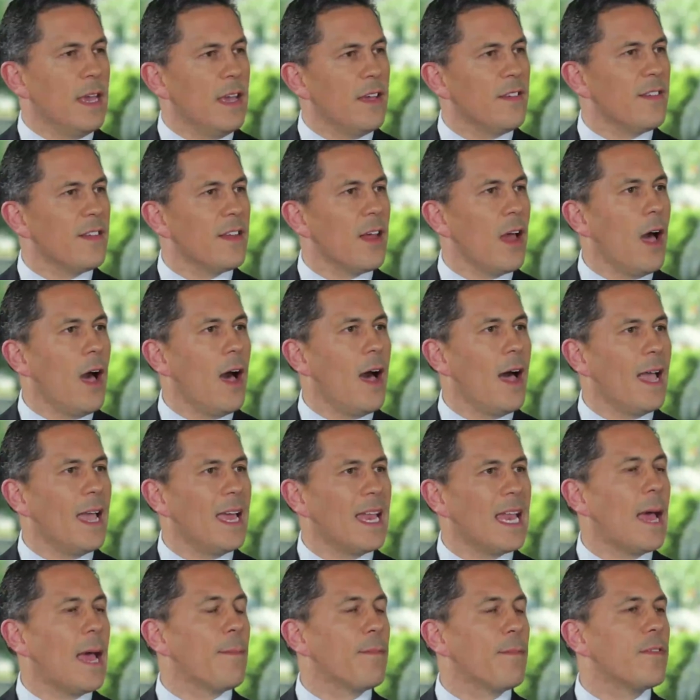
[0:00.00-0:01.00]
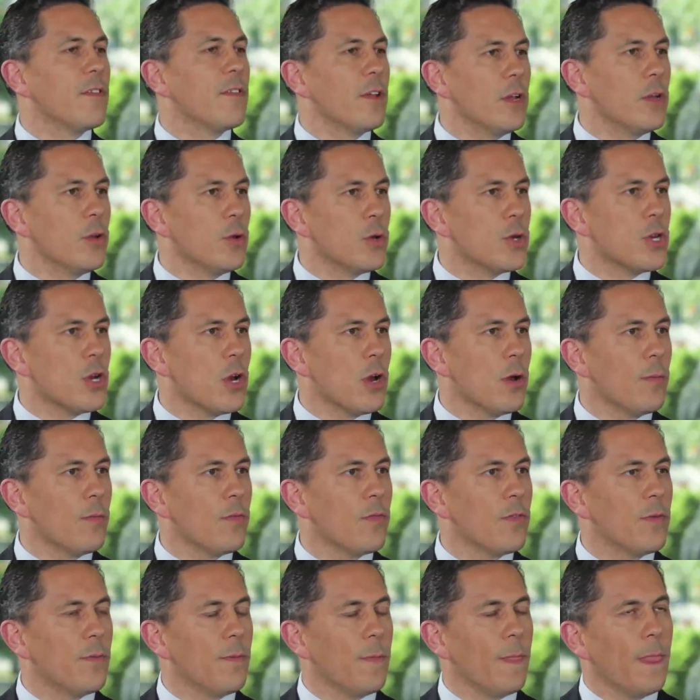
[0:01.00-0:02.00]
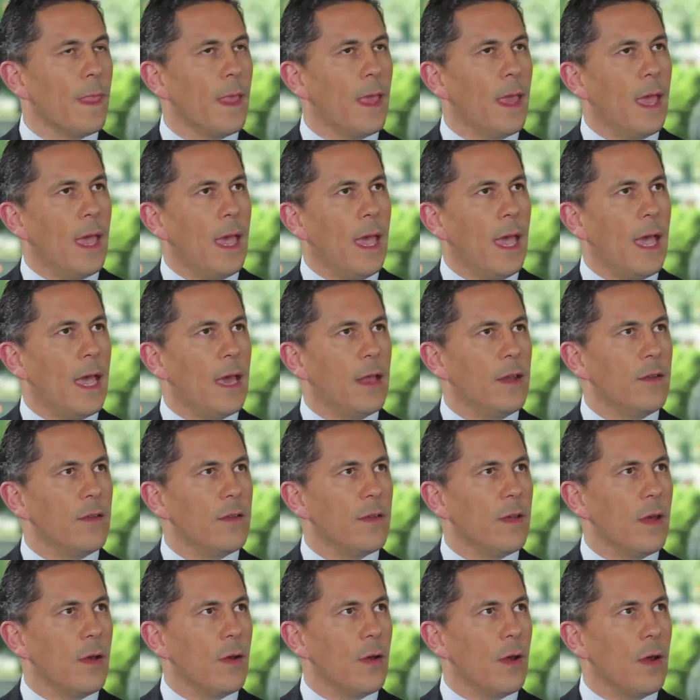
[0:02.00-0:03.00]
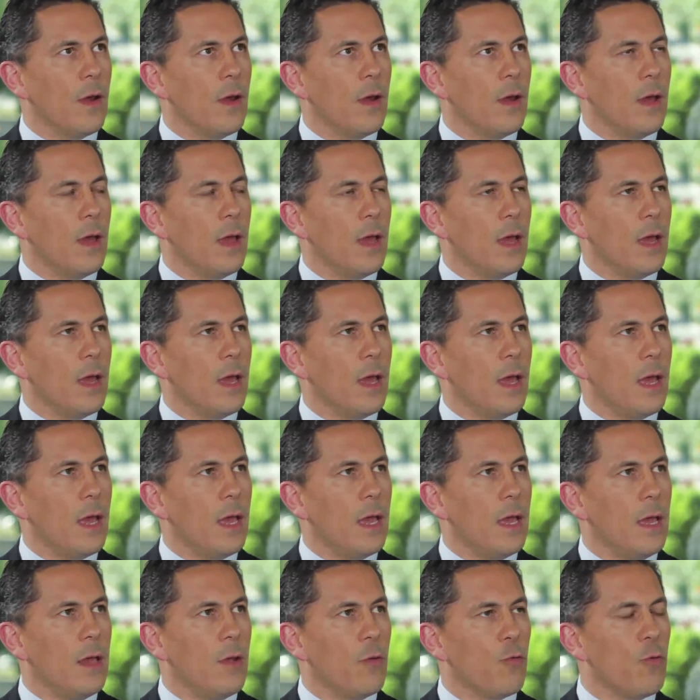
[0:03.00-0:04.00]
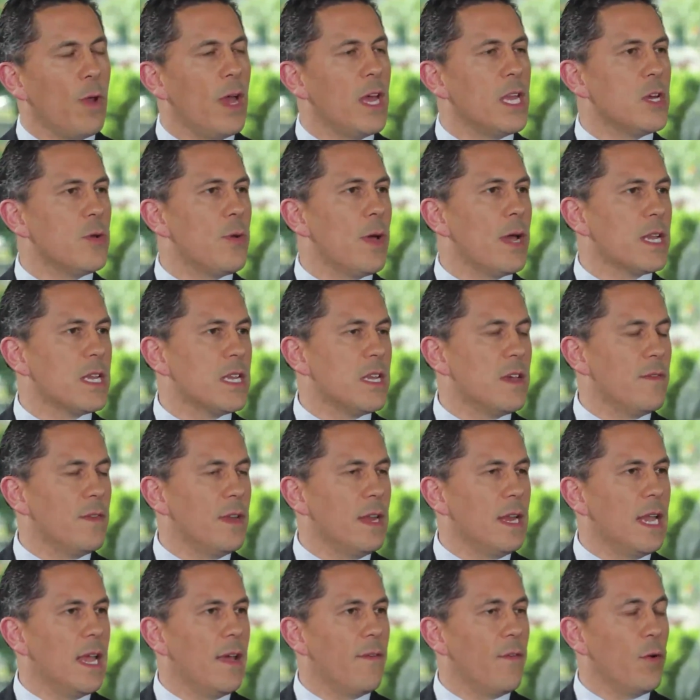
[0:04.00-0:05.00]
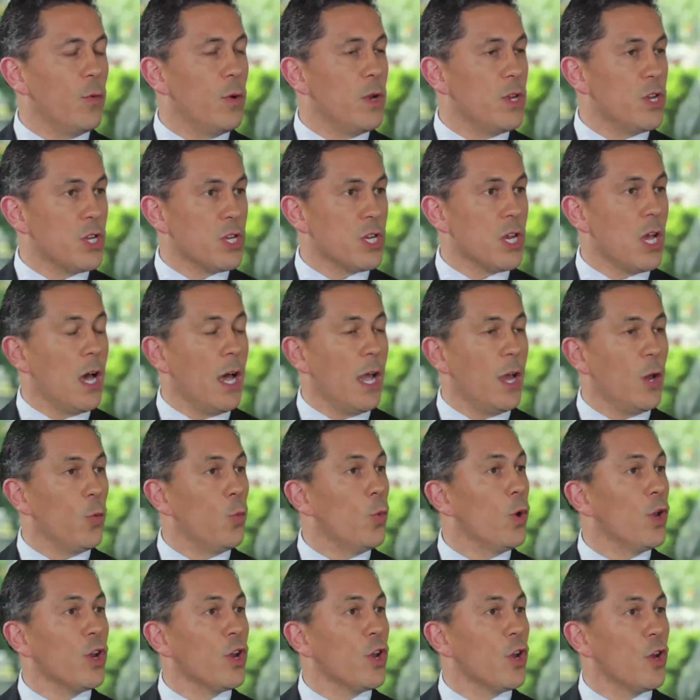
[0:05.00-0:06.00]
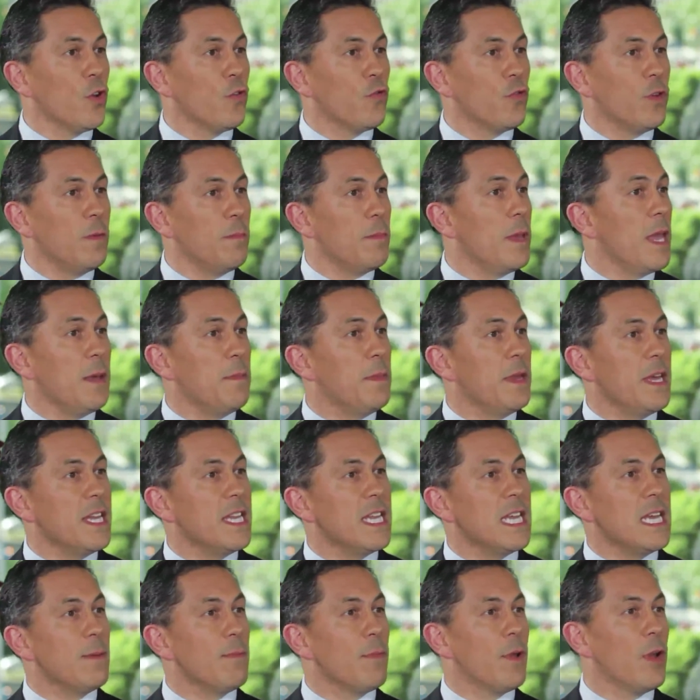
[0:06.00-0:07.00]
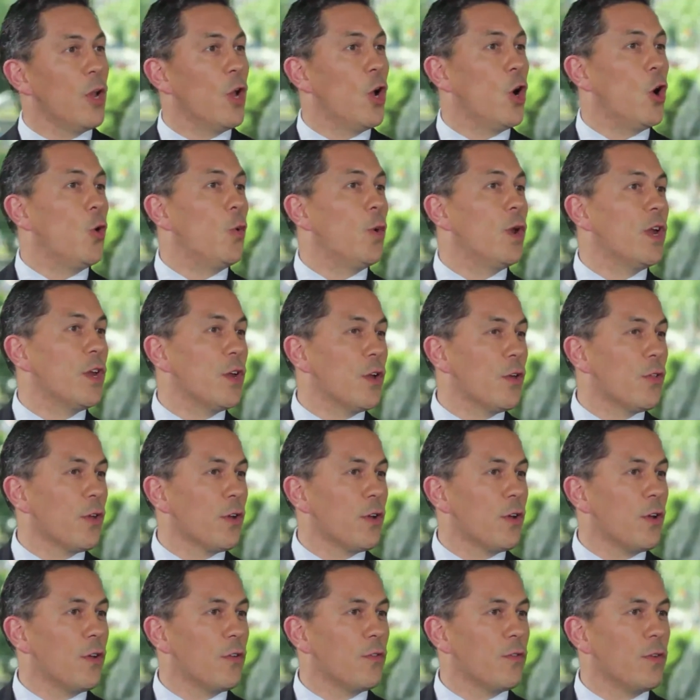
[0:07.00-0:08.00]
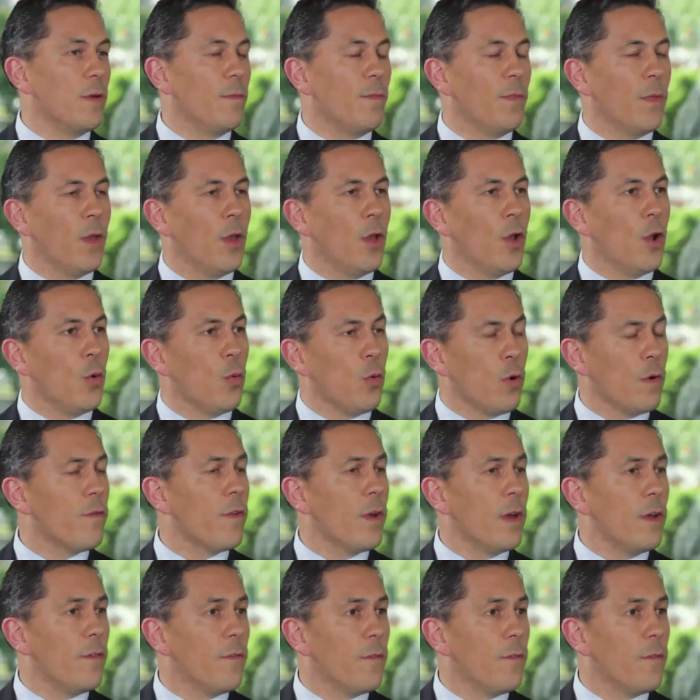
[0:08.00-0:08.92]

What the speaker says: Is it high in absolute terms? And a radioactivity level which is high in one country may be deemed low in another country. We're very